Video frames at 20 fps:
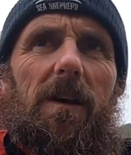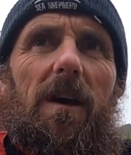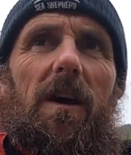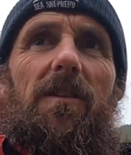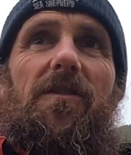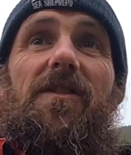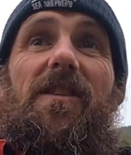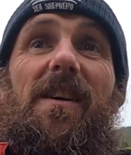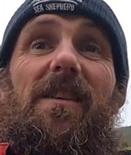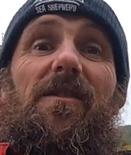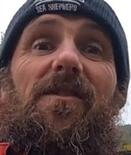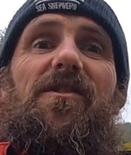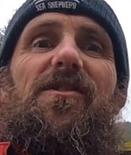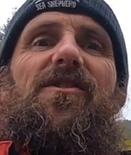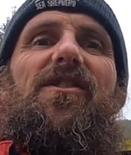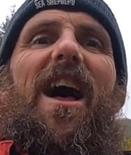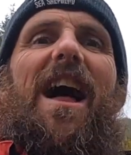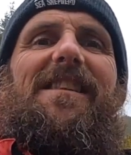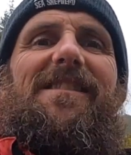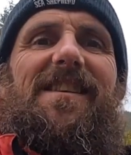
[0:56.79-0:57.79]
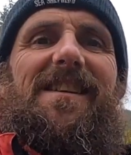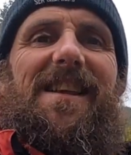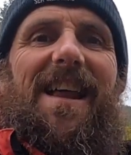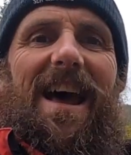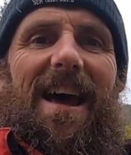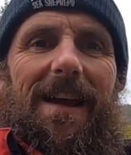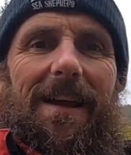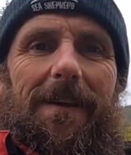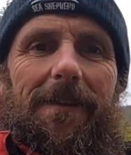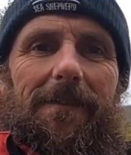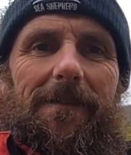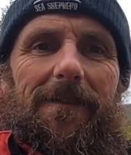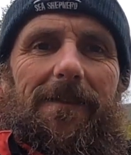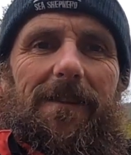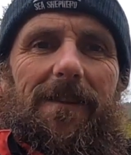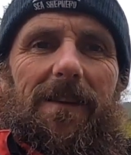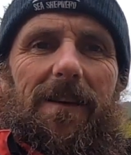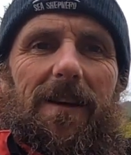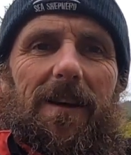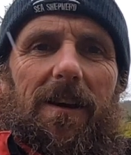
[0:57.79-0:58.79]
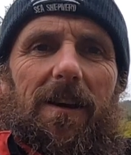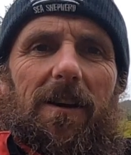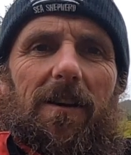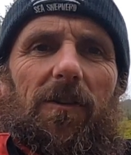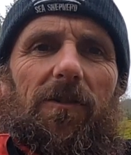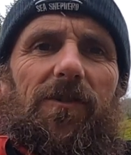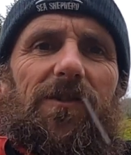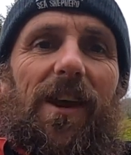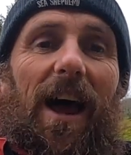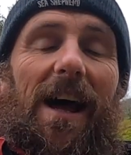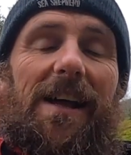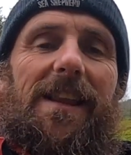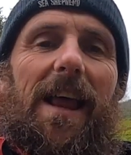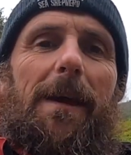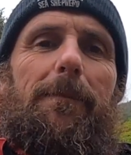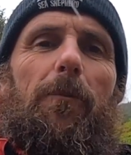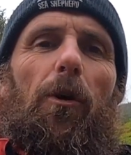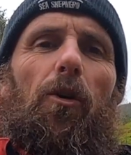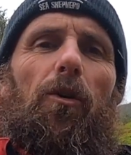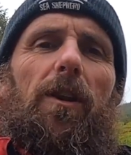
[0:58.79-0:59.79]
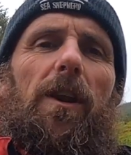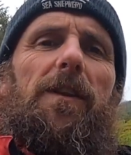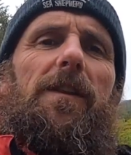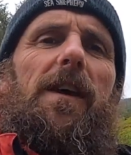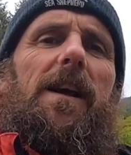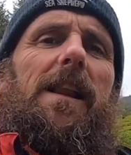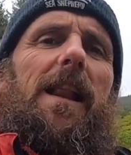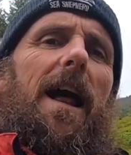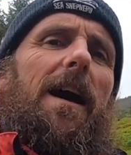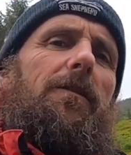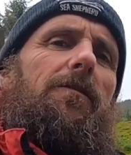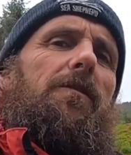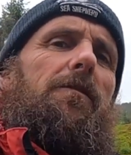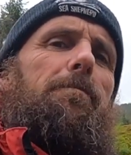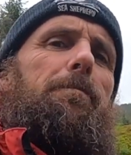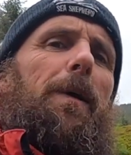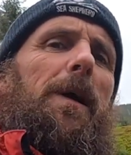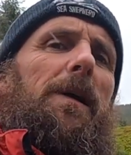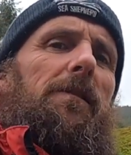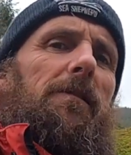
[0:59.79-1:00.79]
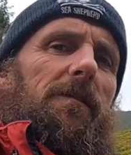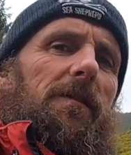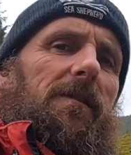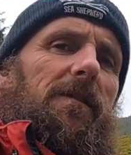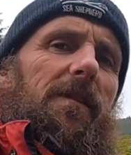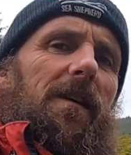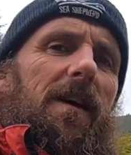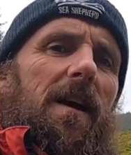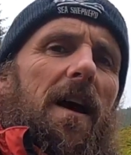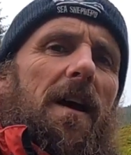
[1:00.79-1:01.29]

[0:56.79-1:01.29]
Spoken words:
Until Saturday. On Saturday morning the clouds built.